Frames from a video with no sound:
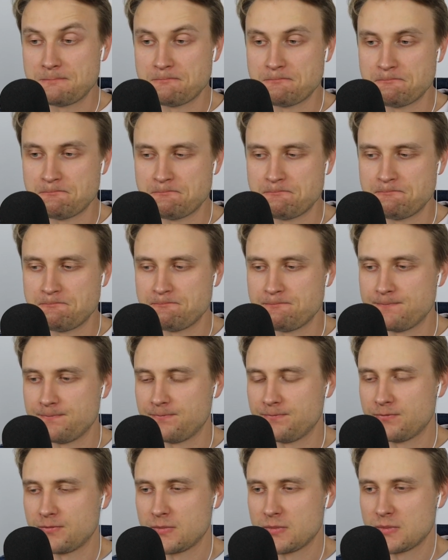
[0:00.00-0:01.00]

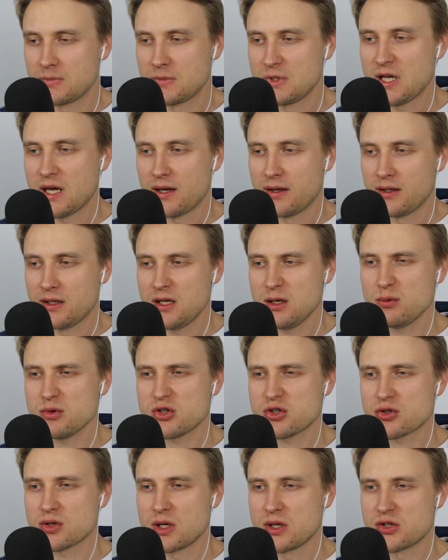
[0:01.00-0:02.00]
Yeah, it was
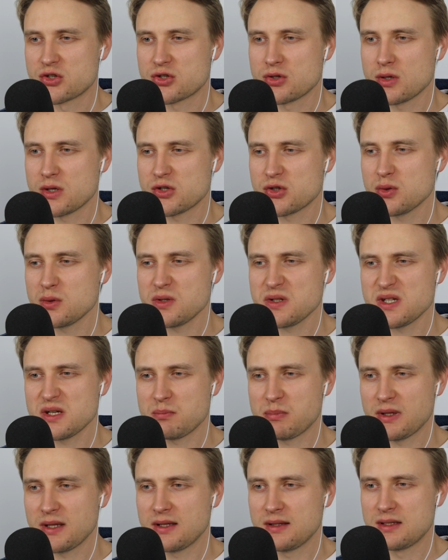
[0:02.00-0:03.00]
strange. So as soon as he
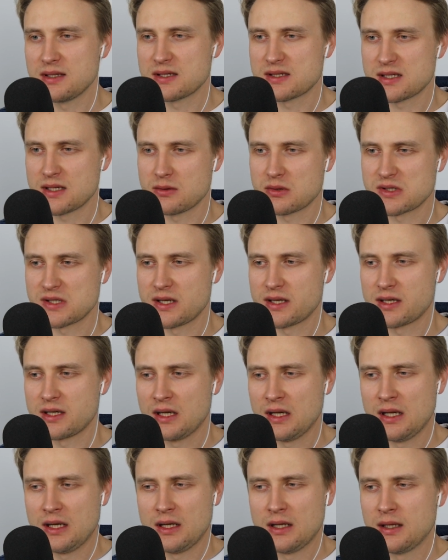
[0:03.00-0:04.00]
played this, I was like,
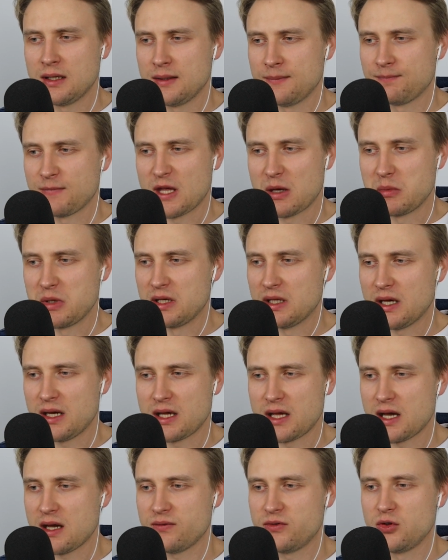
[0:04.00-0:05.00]
I mean,
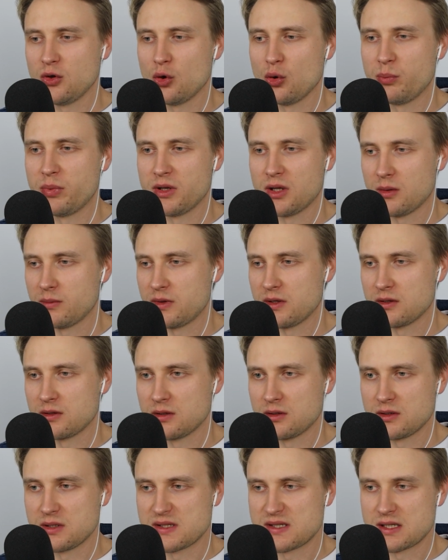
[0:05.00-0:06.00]
I have to open up
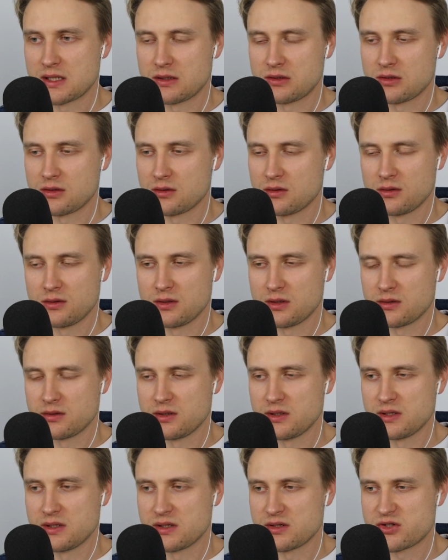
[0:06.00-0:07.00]
the center.
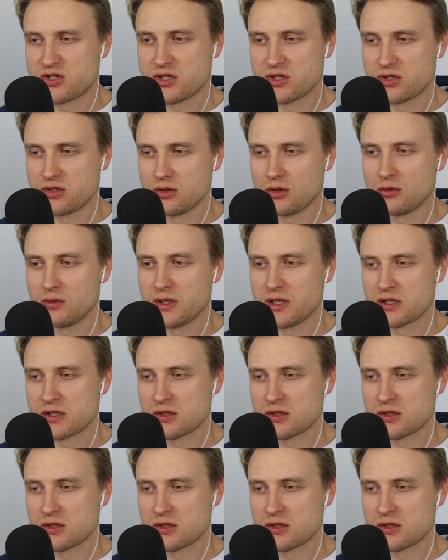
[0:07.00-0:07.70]
There's just no way.